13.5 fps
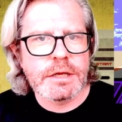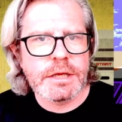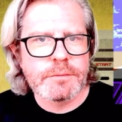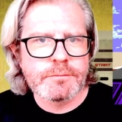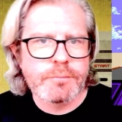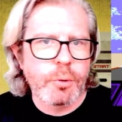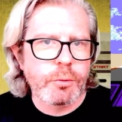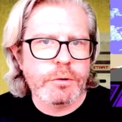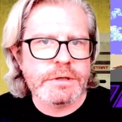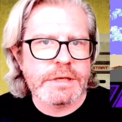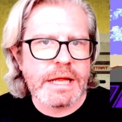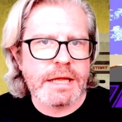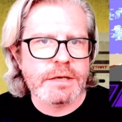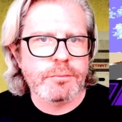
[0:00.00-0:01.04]

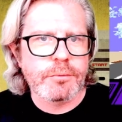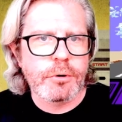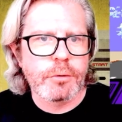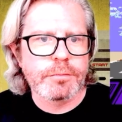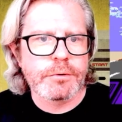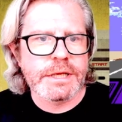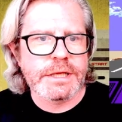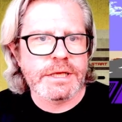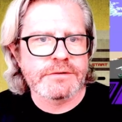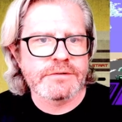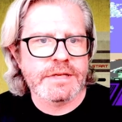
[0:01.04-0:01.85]
important and appropriate in